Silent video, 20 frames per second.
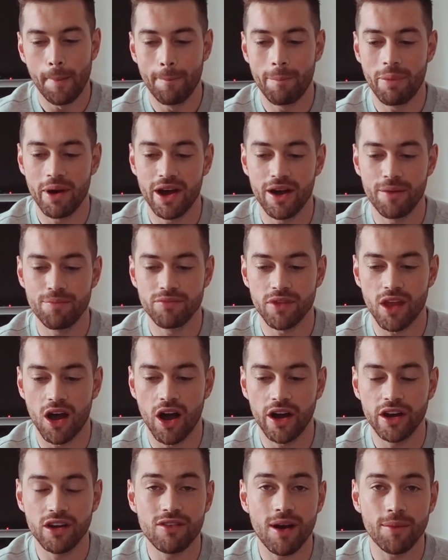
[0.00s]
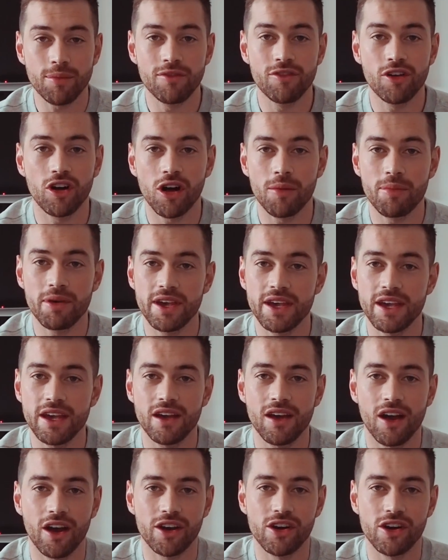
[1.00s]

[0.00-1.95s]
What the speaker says: But I'm going to wrap the vlog up here. I'm